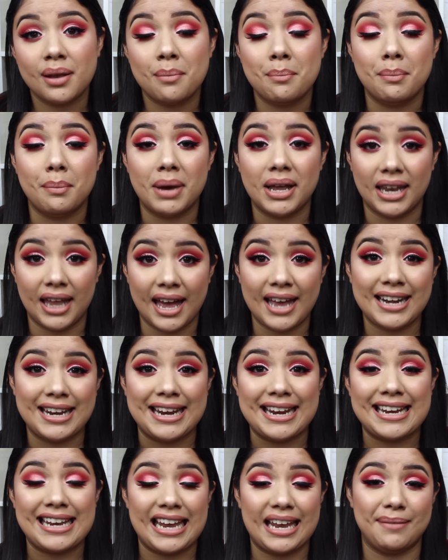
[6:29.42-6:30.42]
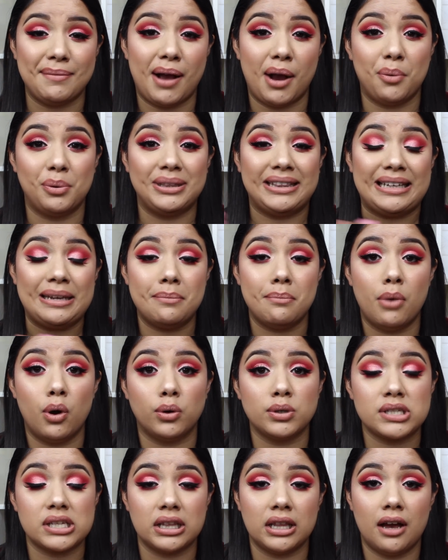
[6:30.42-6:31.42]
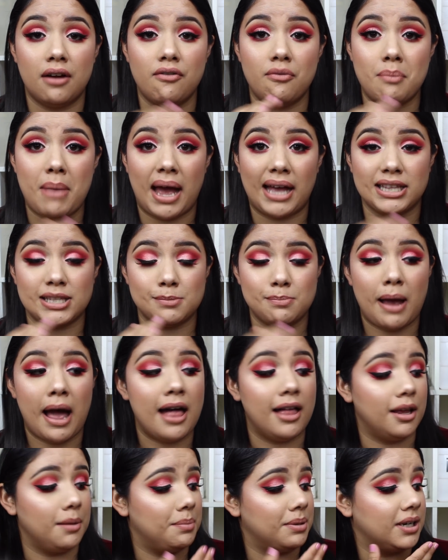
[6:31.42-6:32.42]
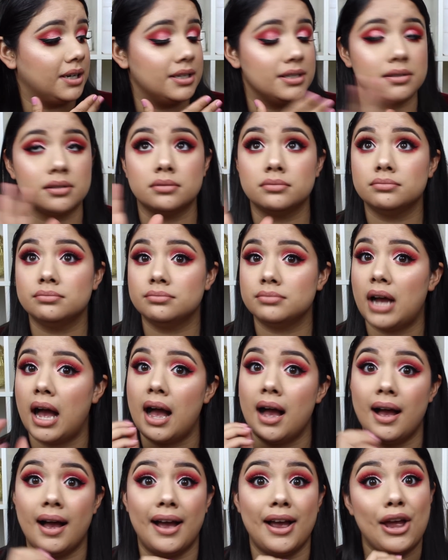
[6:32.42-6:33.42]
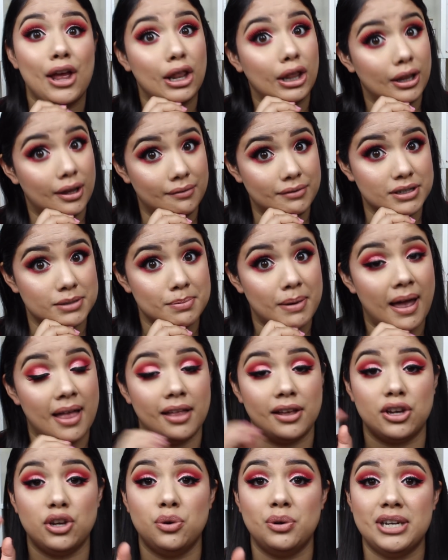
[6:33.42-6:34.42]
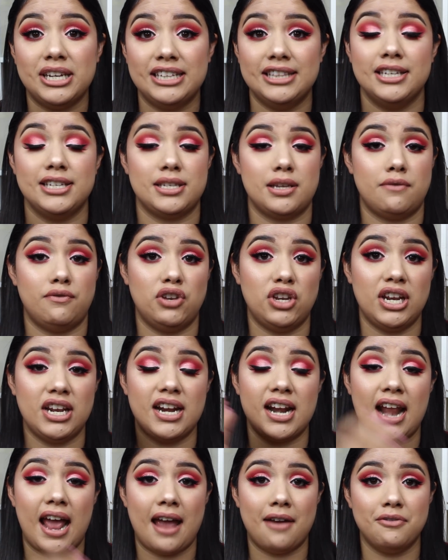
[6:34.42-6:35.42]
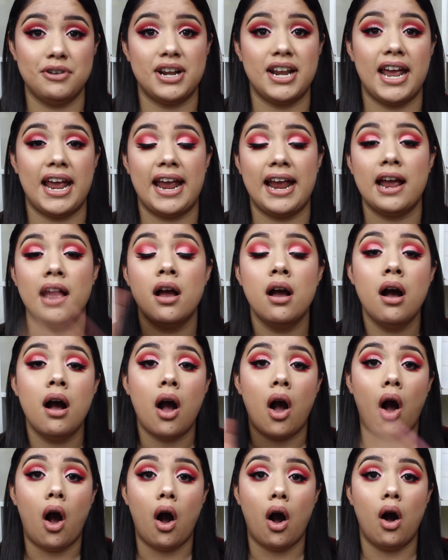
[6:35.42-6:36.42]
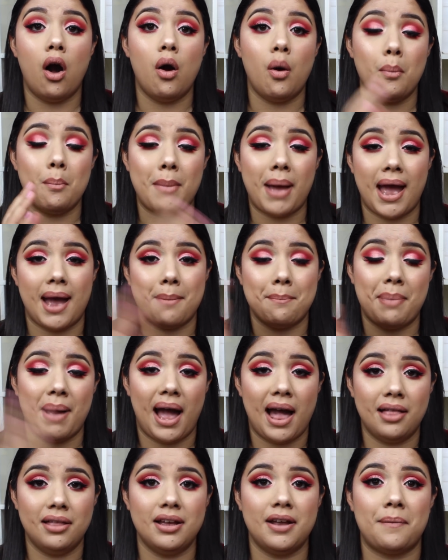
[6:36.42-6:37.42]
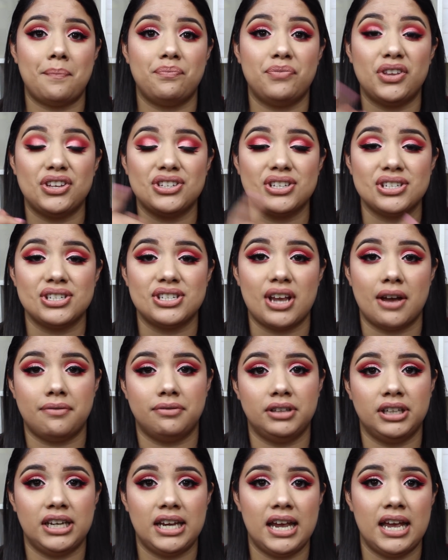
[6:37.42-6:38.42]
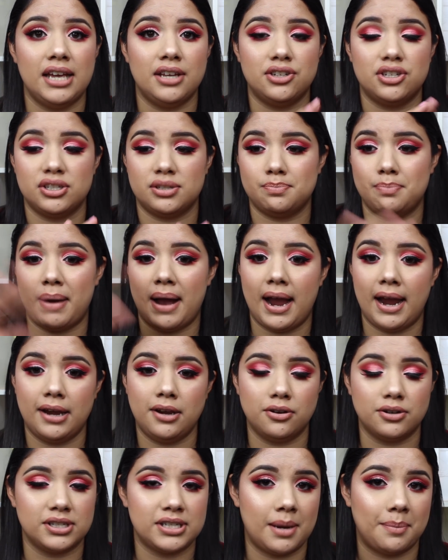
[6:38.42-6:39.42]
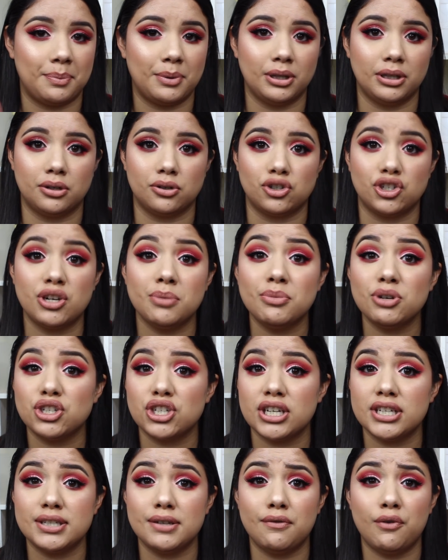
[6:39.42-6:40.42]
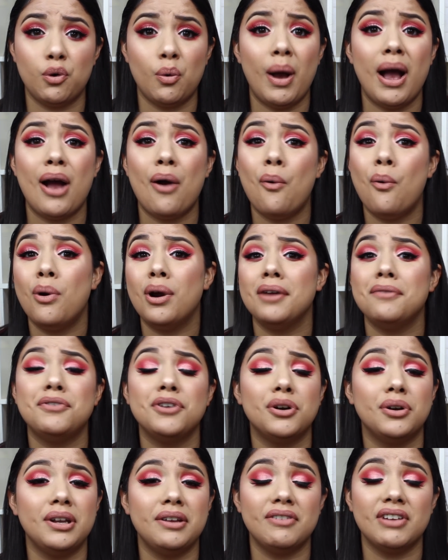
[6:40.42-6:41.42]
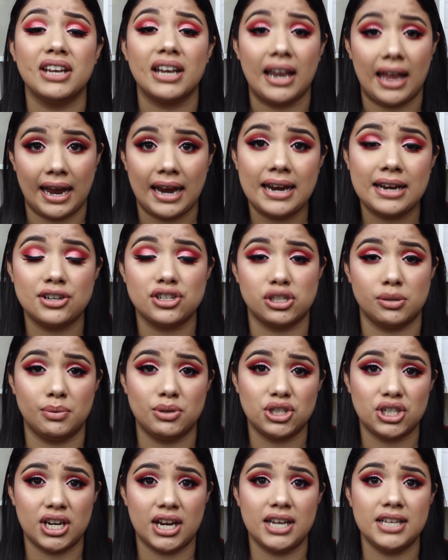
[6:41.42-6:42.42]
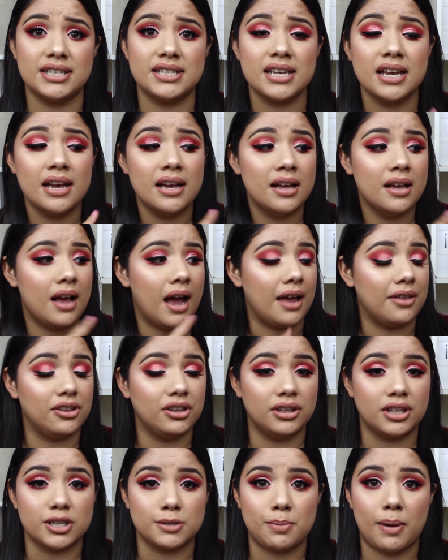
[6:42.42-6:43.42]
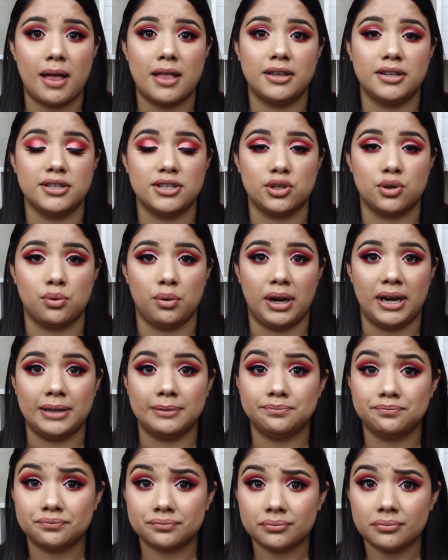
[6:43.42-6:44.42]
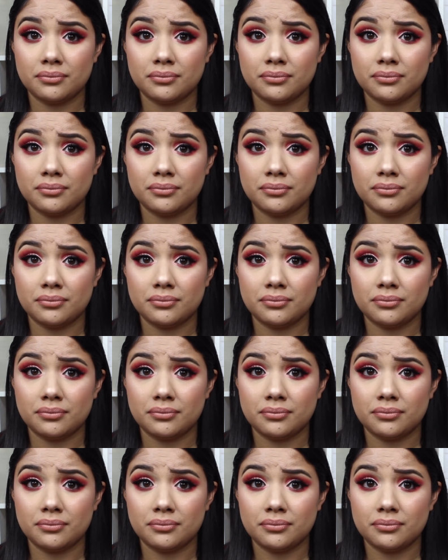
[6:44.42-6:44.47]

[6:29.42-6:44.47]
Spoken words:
Milani came out with the Most Love Mattes palette, because I love this palette. You need this. If you need an everyday all matte palette, this is definitely it. Just buy your separate little shimmer shades if you want, or if you don't even like shimmer shades, I think this palette is great.